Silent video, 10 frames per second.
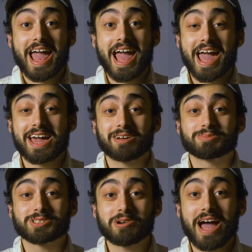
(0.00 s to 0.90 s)
And
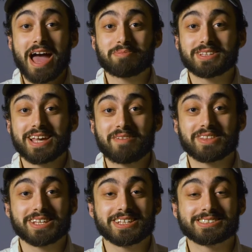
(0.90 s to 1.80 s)
I'm so happy to
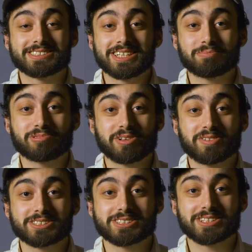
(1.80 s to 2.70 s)
have the esteemed
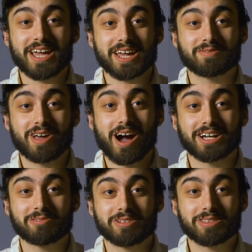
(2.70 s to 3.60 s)
privilege today of
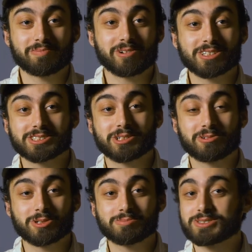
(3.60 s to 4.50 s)
talking with Maritza
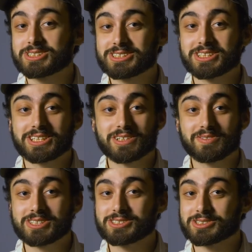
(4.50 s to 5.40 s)
Grooms,
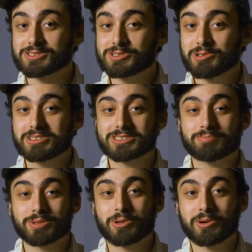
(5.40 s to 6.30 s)
CCTV's newest
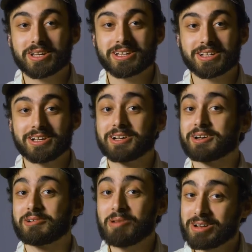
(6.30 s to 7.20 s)
employee.
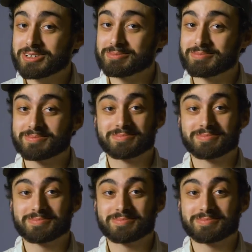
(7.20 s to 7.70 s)
Welcome.